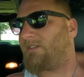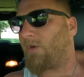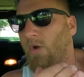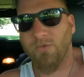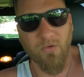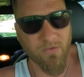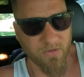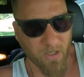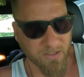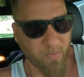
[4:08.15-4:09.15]
They're under
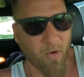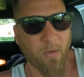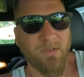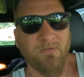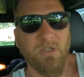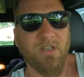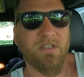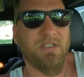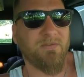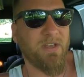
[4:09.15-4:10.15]
a Department of
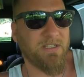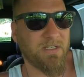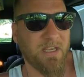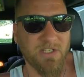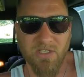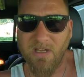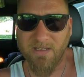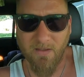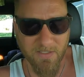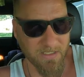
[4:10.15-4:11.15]
Justice investigation,
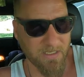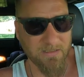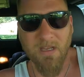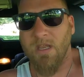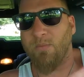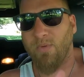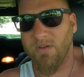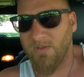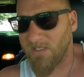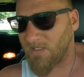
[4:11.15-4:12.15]
like I've said
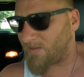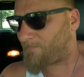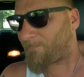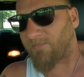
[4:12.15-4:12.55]
previous.